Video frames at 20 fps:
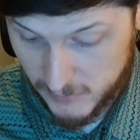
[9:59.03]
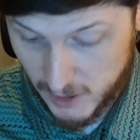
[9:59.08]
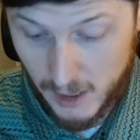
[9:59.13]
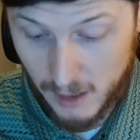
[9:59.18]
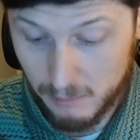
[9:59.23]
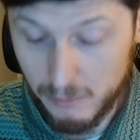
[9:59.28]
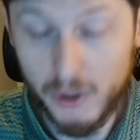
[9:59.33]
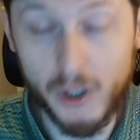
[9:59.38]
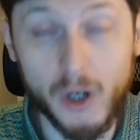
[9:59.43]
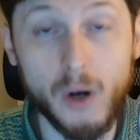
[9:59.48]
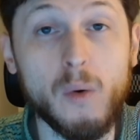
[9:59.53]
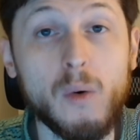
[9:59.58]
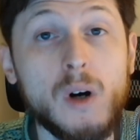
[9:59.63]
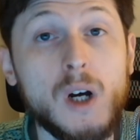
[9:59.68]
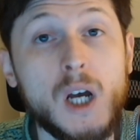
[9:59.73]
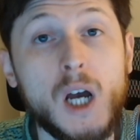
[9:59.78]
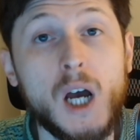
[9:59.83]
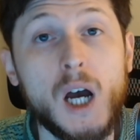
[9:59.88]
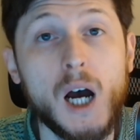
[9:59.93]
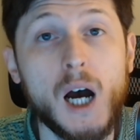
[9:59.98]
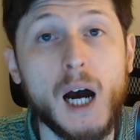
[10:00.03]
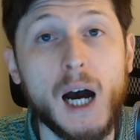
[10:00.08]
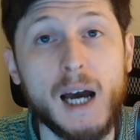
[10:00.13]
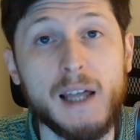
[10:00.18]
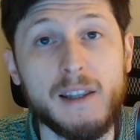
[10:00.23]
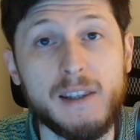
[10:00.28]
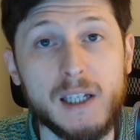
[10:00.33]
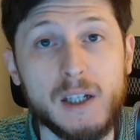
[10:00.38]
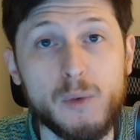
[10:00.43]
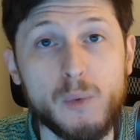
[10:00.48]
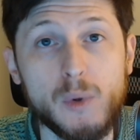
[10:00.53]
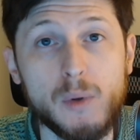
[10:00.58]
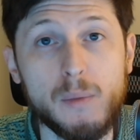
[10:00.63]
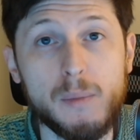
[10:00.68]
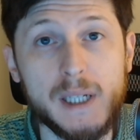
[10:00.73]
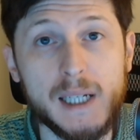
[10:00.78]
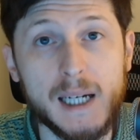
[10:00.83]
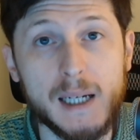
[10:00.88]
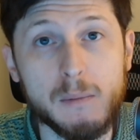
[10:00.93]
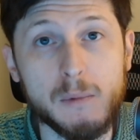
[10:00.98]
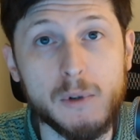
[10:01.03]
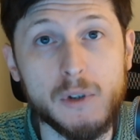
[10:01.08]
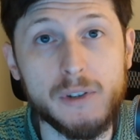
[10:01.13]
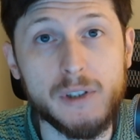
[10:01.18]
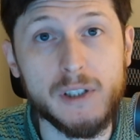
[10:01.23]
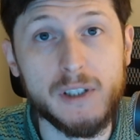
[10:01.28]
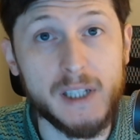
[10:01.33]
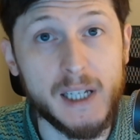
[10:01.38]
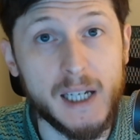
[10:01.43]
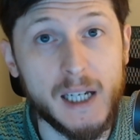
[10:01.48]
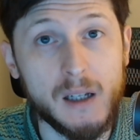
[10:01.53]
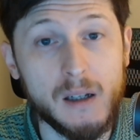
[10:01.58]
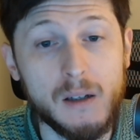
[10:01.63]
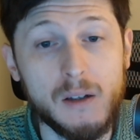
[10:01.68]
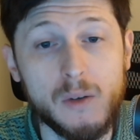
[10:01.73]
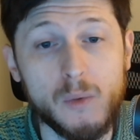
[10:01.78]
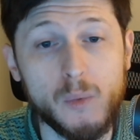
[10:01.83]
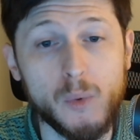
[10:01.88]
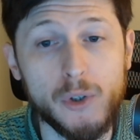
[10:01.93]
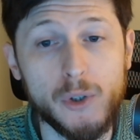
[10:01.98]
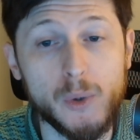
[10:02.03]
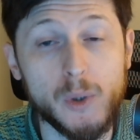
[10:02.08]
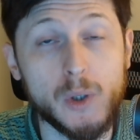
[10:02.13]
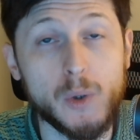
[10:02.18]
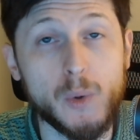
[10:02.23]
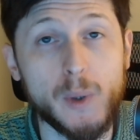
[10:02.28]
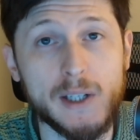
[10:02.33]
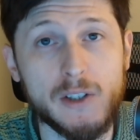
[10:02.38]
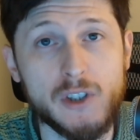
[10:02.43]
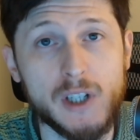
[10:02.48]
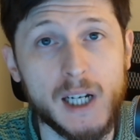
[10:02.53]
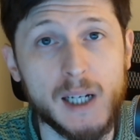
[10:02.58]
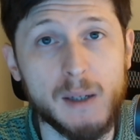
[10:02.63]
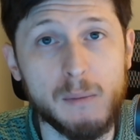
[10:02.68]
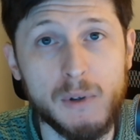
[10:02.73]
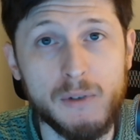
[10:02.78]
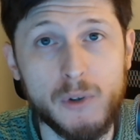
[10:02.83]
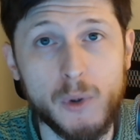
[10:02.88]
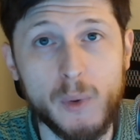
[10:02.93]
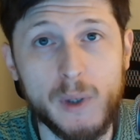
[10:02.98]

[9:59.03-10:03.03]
So I think we'll be able to tell. We'll do a quick check before we